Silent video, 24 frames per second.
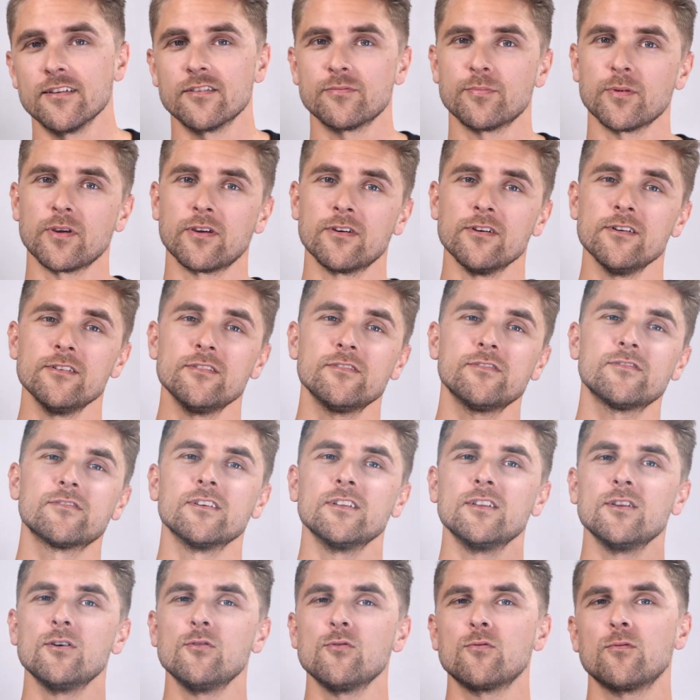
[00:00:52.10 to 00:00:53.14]
It's because
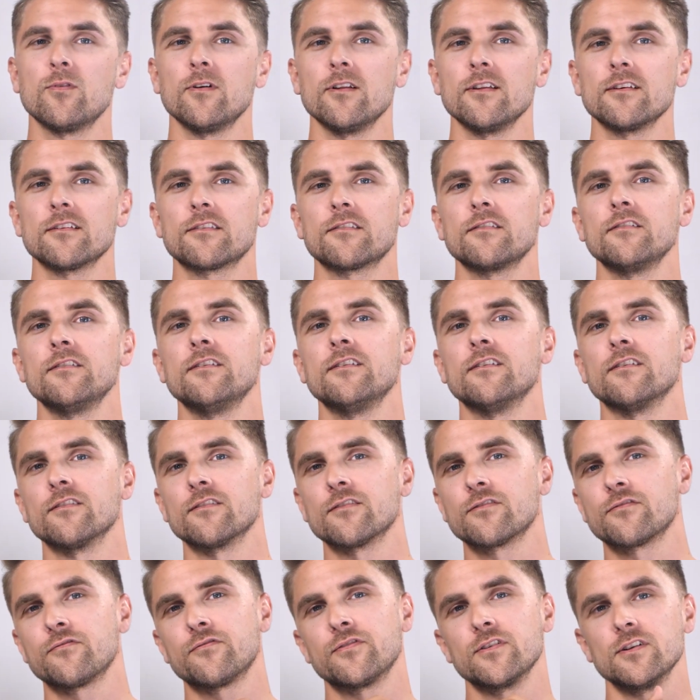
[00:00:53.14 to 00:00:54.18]
the low quality
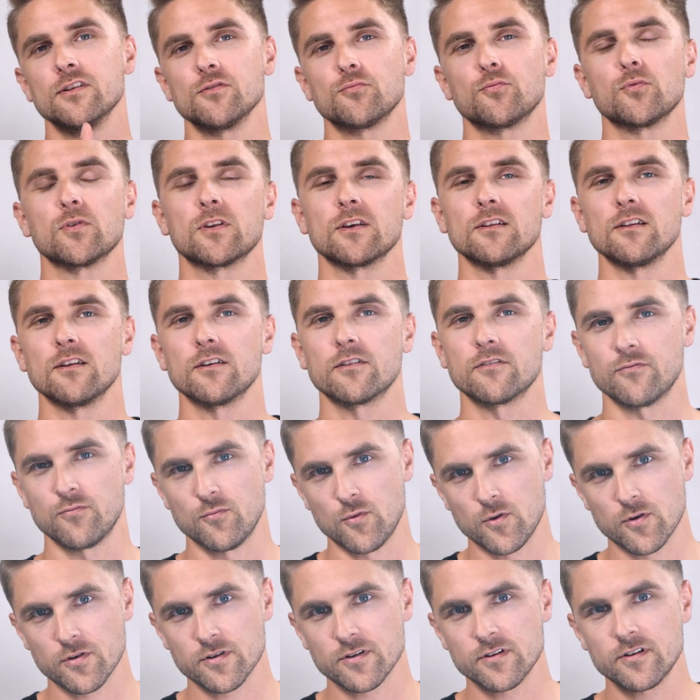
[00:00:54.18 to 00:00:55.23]
is filled with a lot of
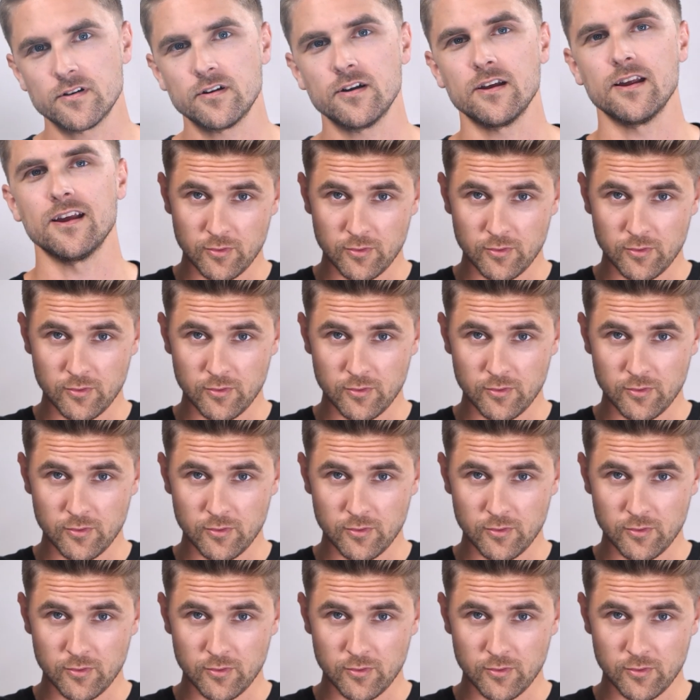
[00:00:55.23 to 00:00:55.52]
water.